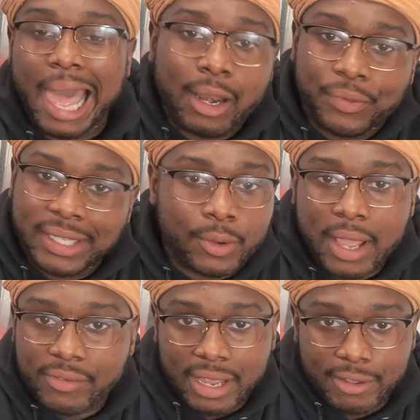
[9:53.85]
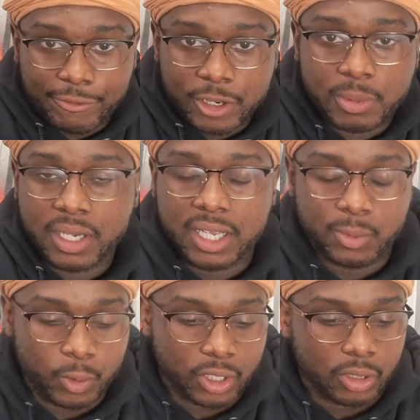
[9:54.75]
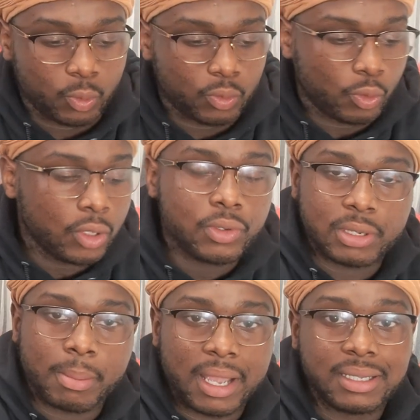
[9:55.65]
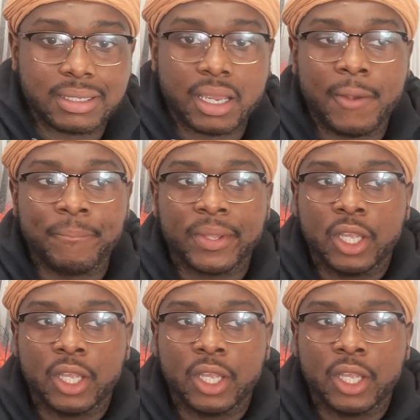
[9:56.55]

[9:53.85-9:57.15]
I don't think they'll ever have friends, because with the losing mindset,